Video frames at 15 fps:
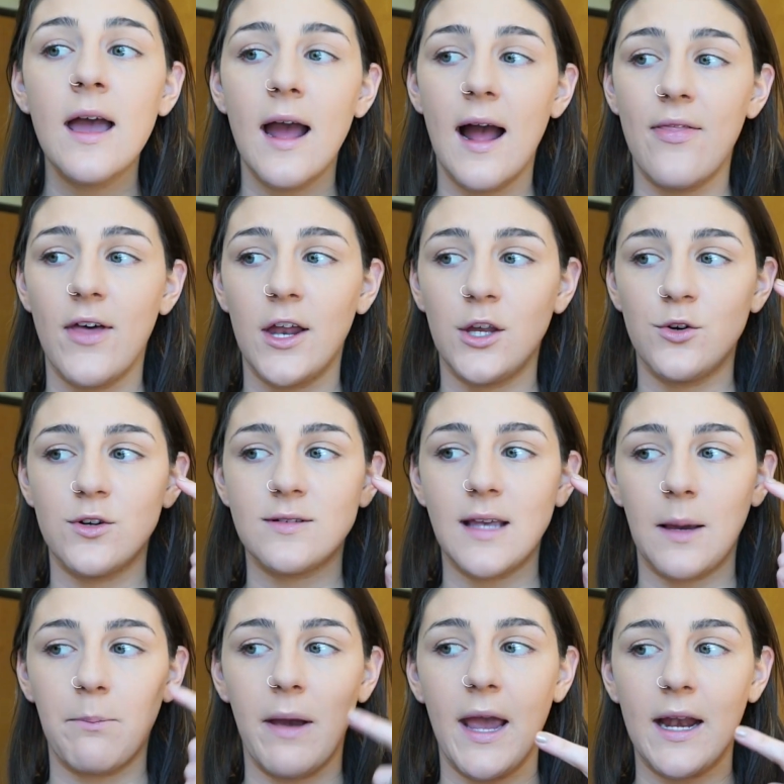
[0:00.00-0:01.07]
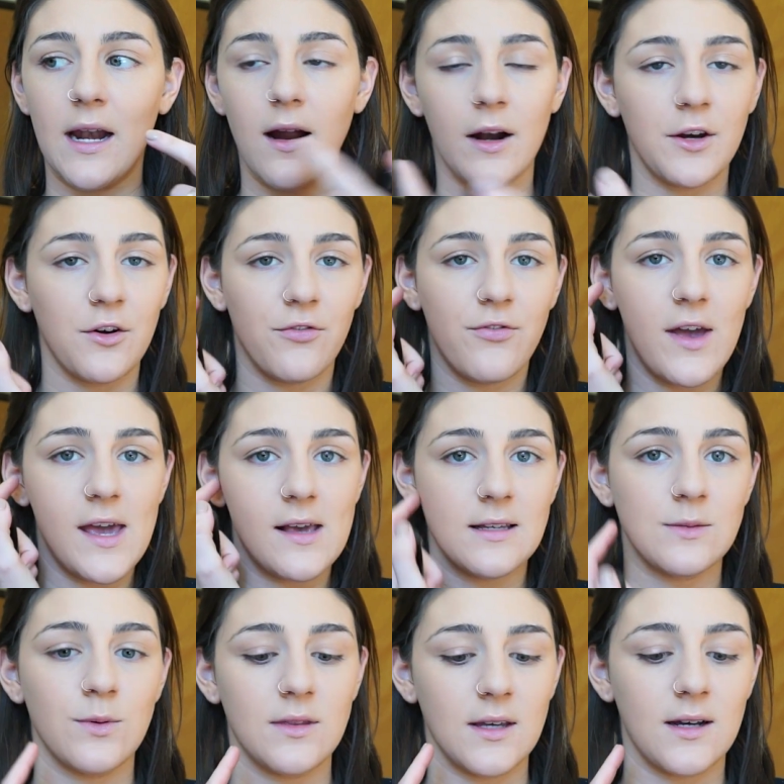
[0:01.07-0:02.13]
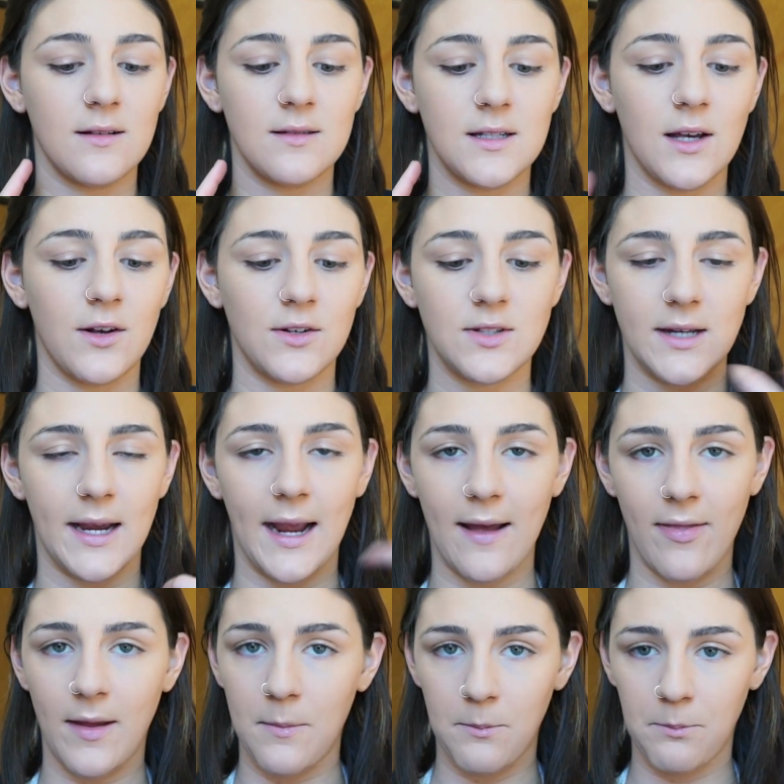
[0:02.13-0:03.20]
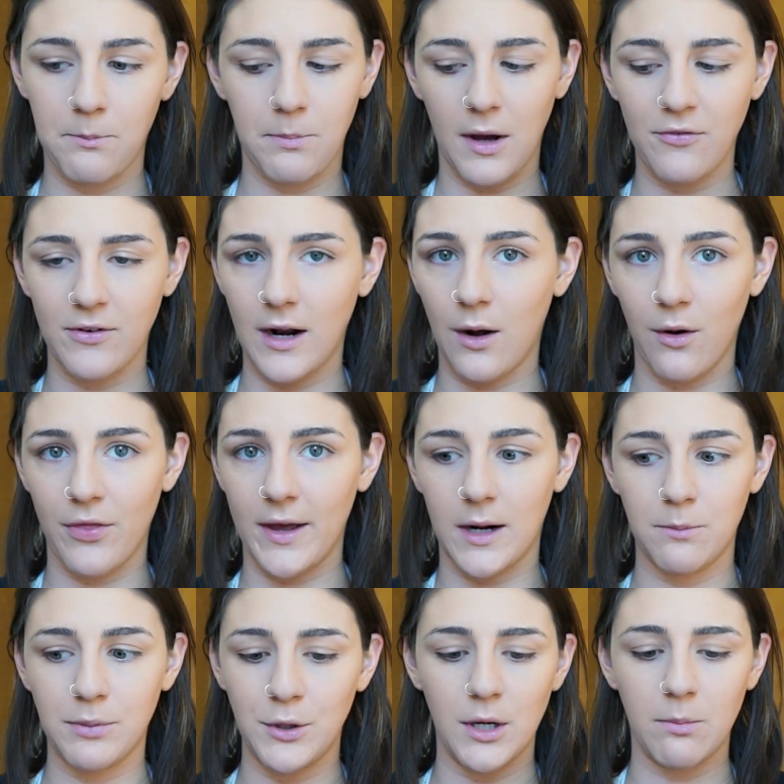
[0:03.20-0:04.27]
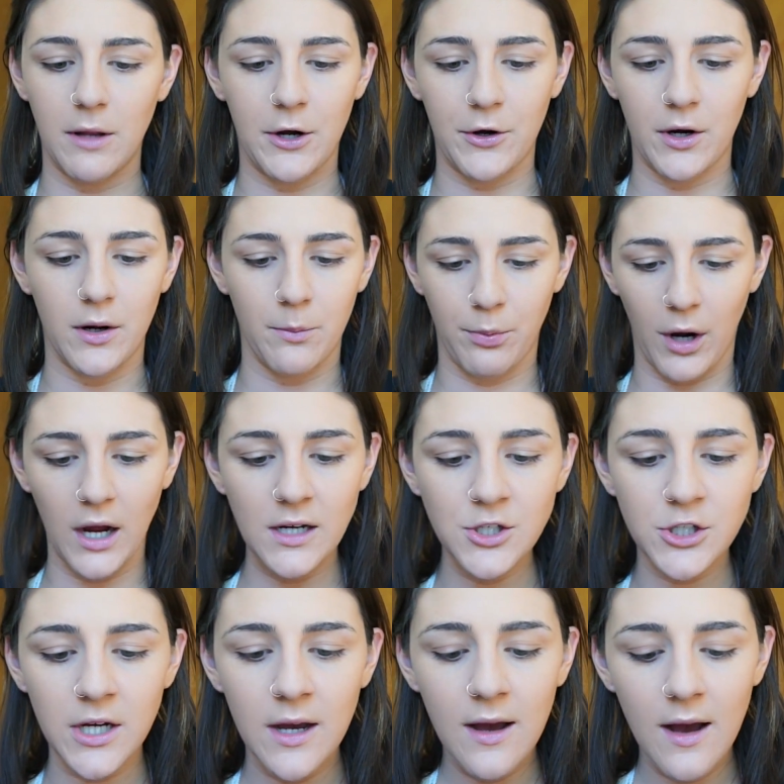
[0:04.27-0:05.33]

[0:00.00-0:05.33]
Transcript: and then you just like paint it on your face with the concealer stick and then buff it out with like a beauty blender or a brush.